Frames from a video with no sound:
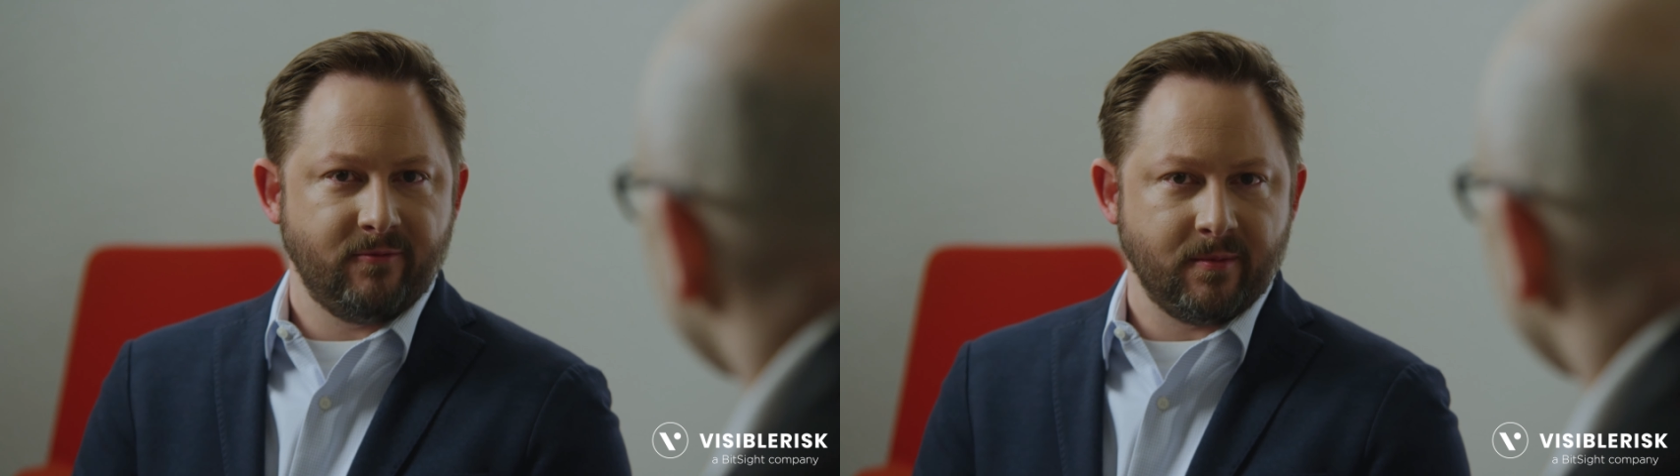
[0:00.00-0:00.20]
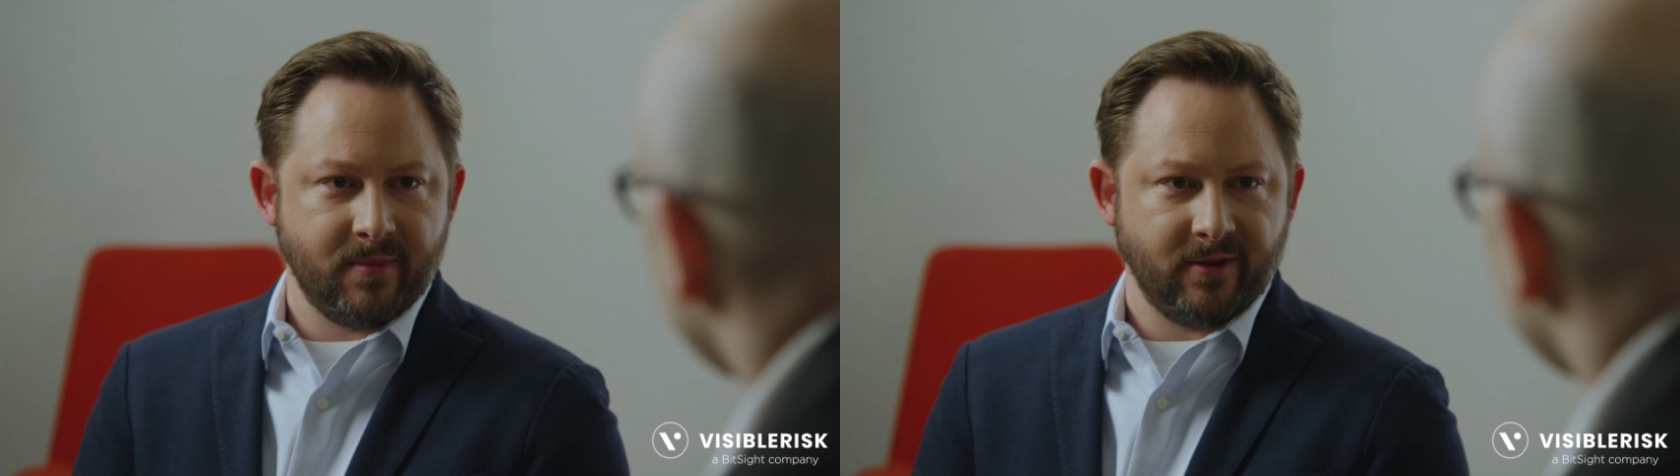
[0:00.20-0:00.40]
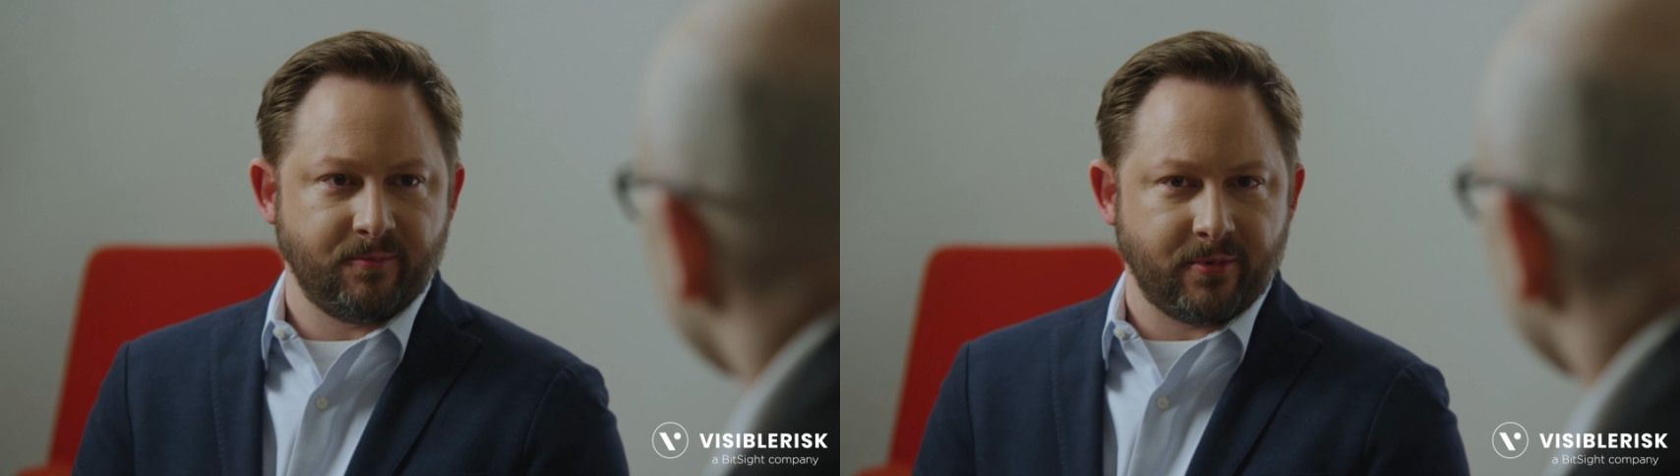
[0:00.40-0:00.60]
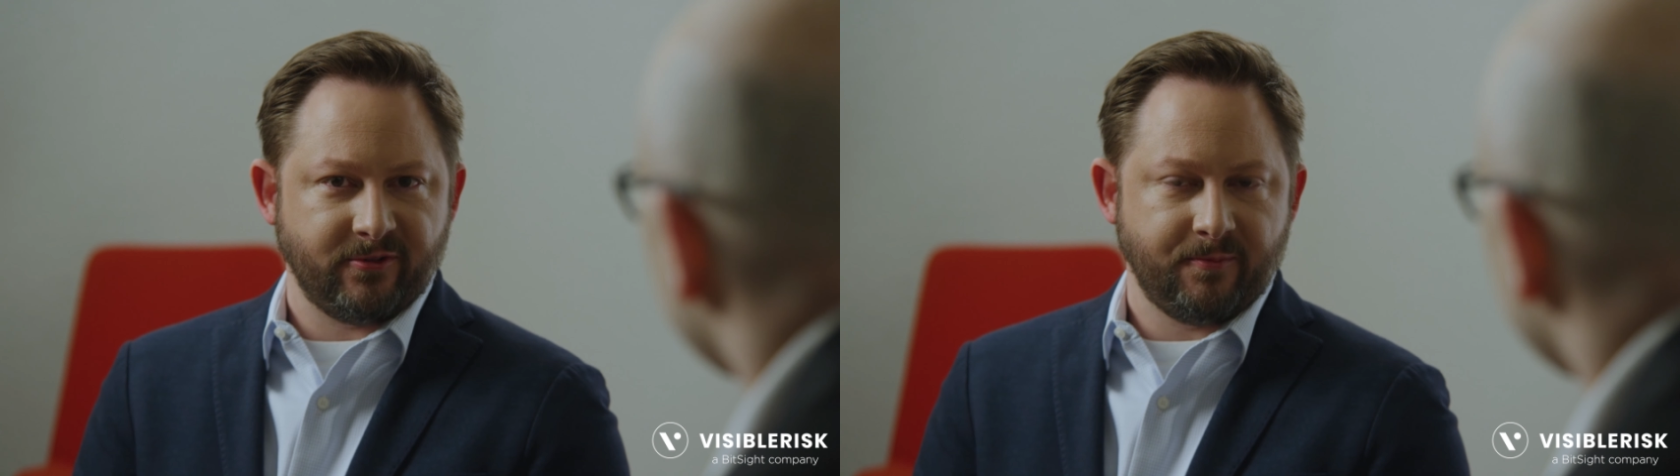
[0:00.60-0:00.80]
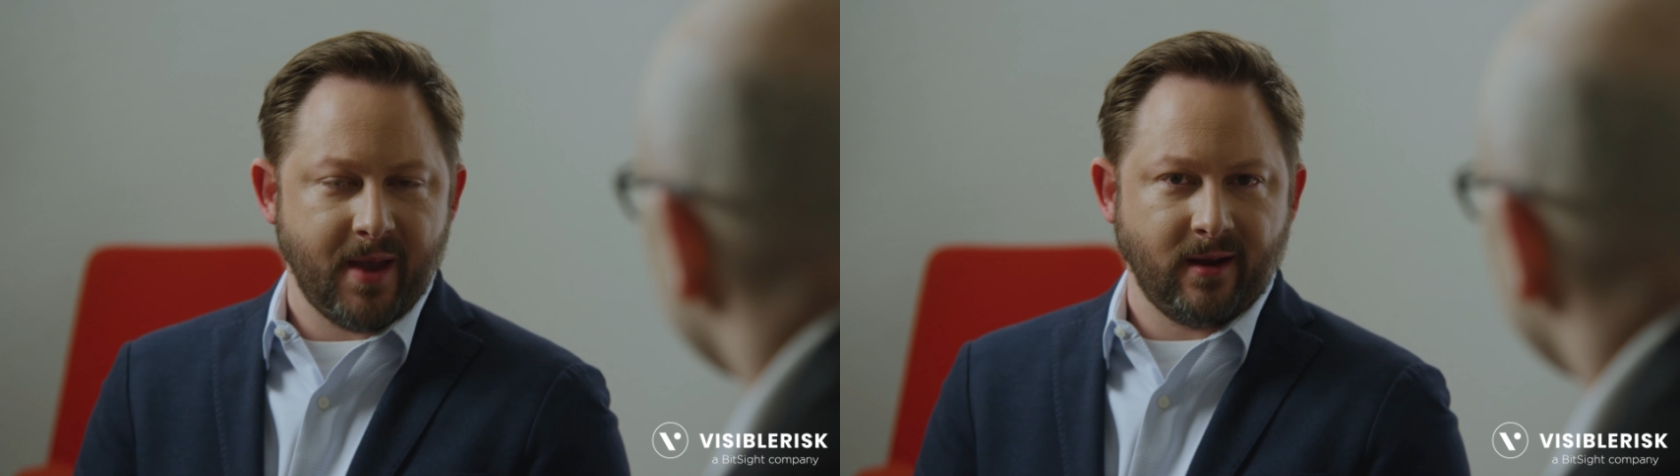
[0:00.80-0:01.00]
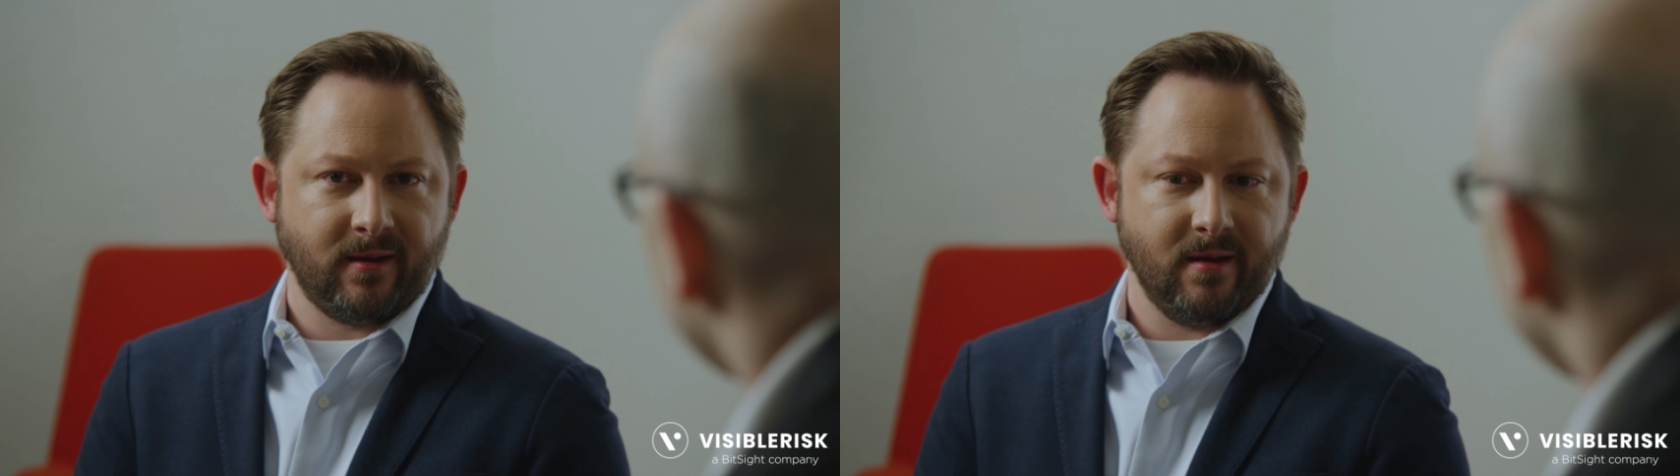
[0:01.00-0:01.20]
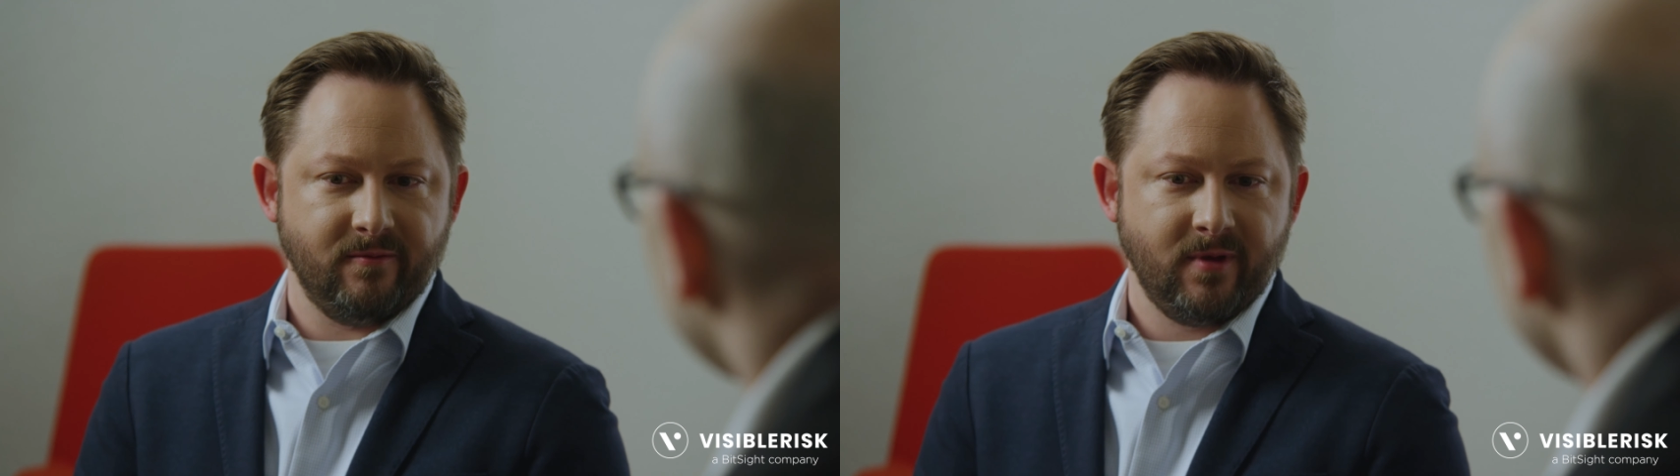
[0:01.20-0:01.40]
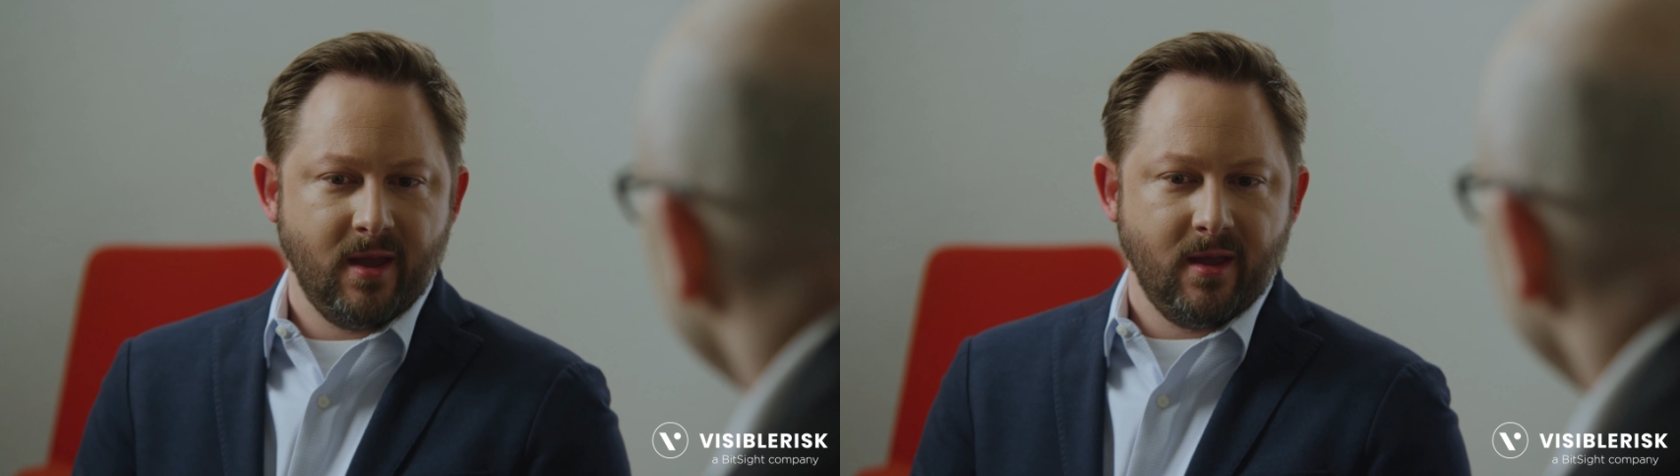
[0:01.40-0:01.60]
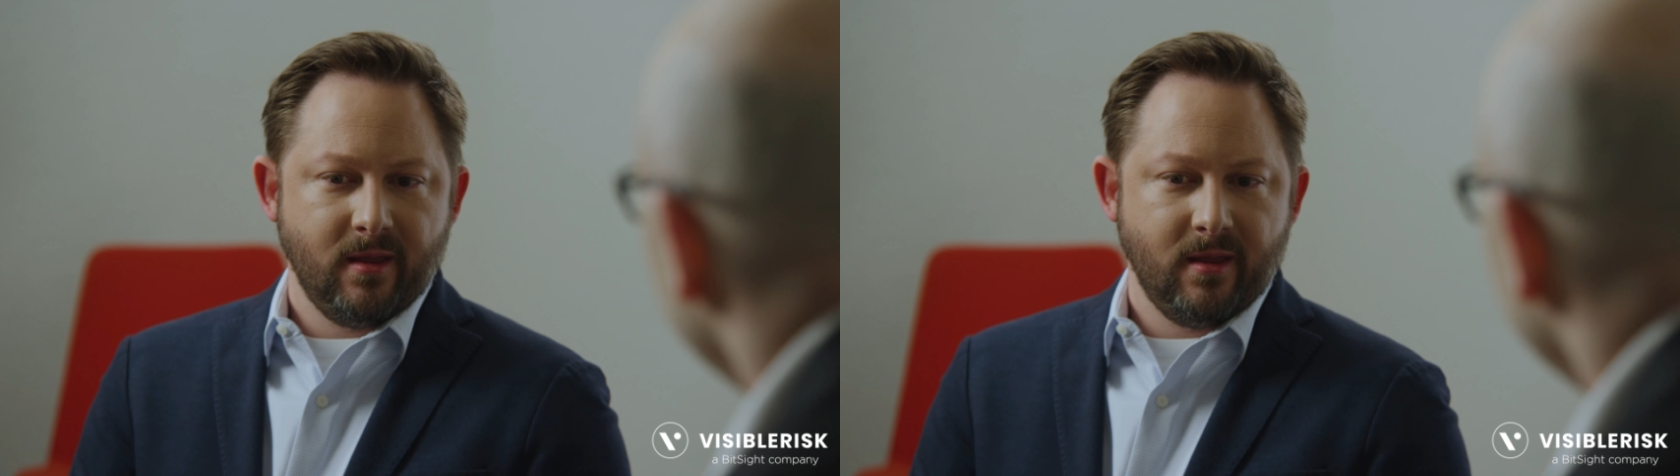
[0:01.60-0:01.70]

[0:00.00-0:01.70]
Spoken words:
from this perspective,